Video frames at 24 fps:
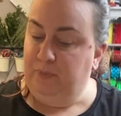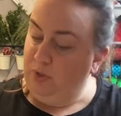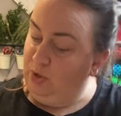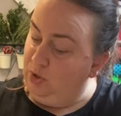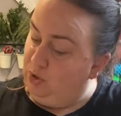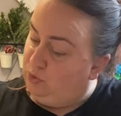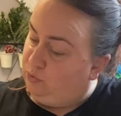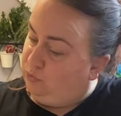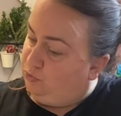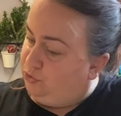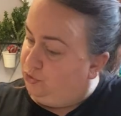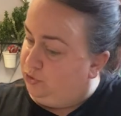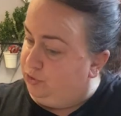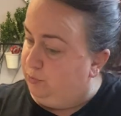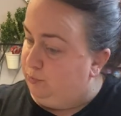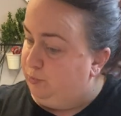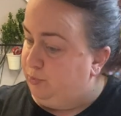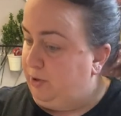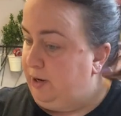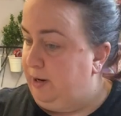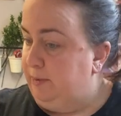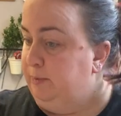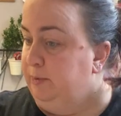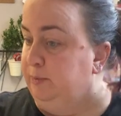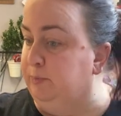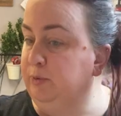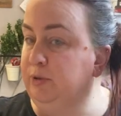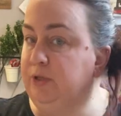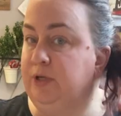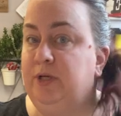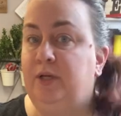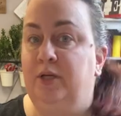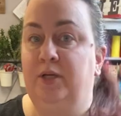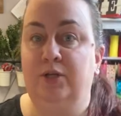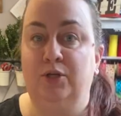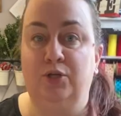You should
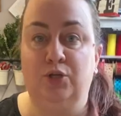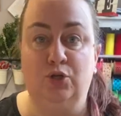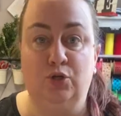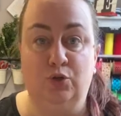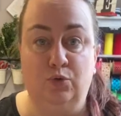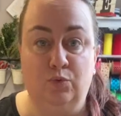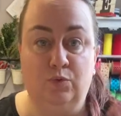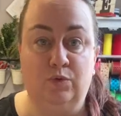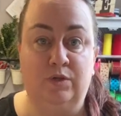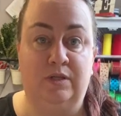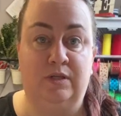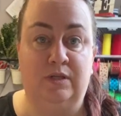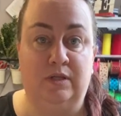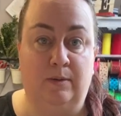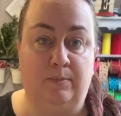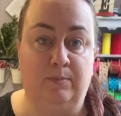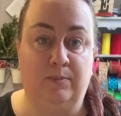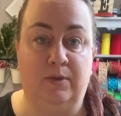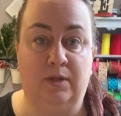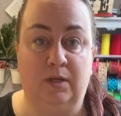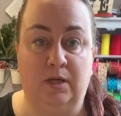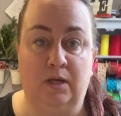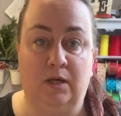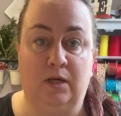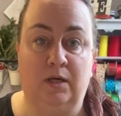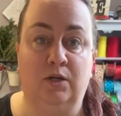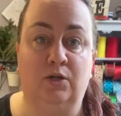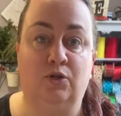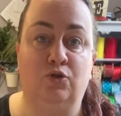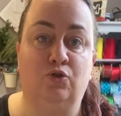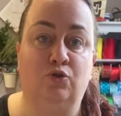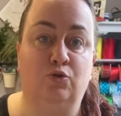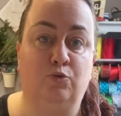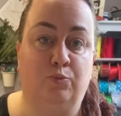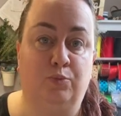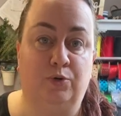probably use something
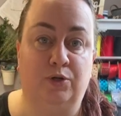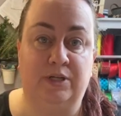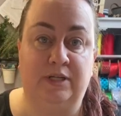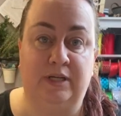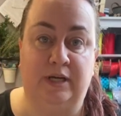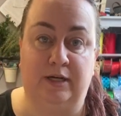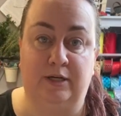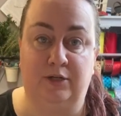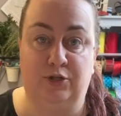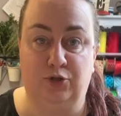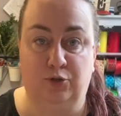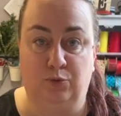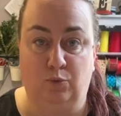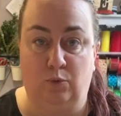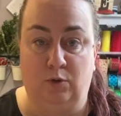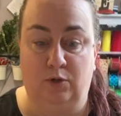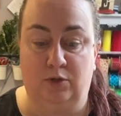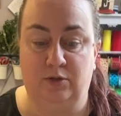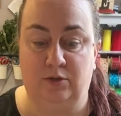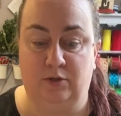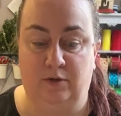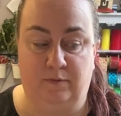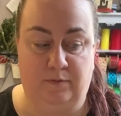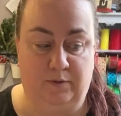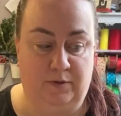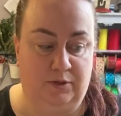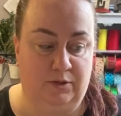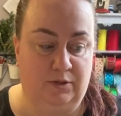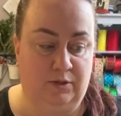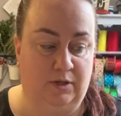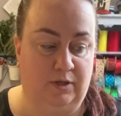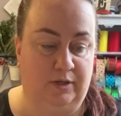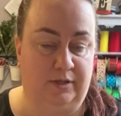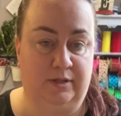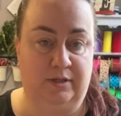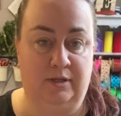to protect your work surface
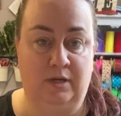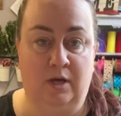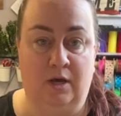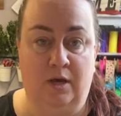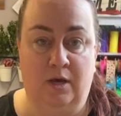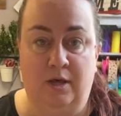because